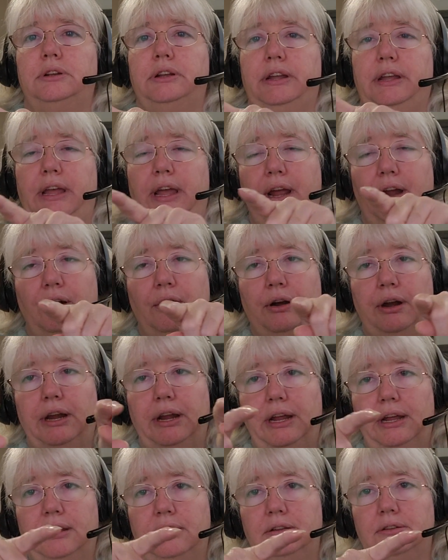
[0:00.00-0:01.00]

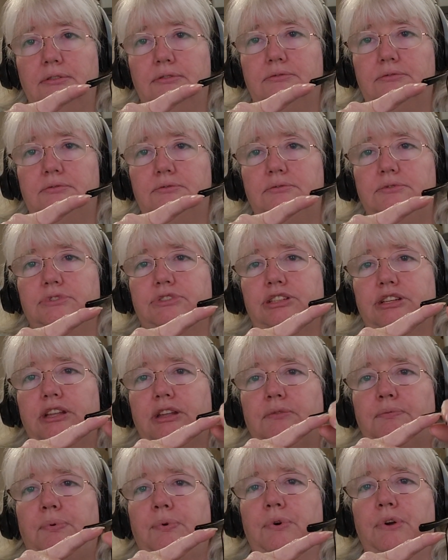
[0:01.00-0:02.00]
carry it to
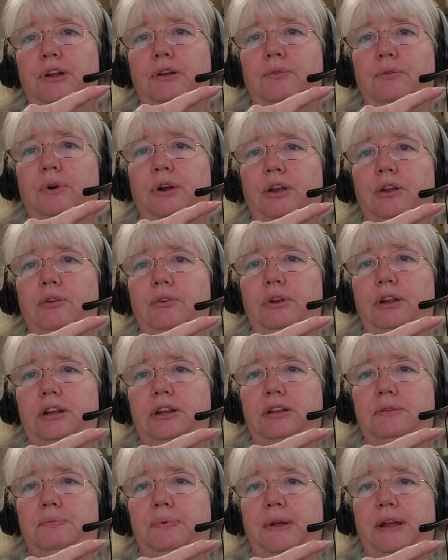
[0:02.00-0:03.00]
the point where you
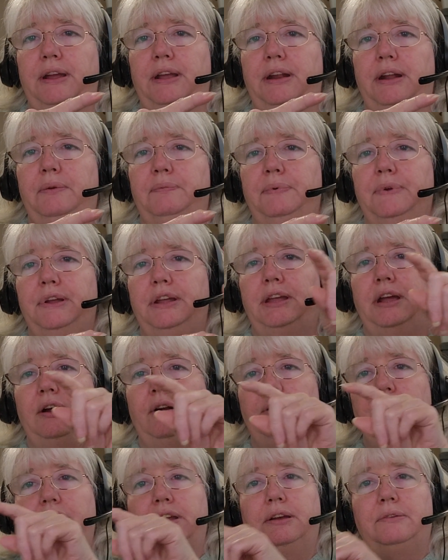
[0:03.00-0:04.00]
need to pick it up and
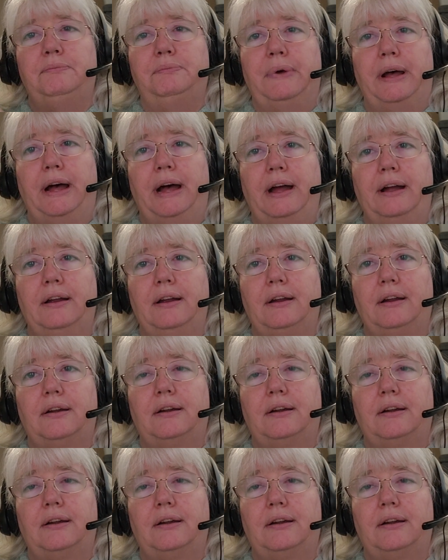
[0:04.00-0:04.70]
carry it back.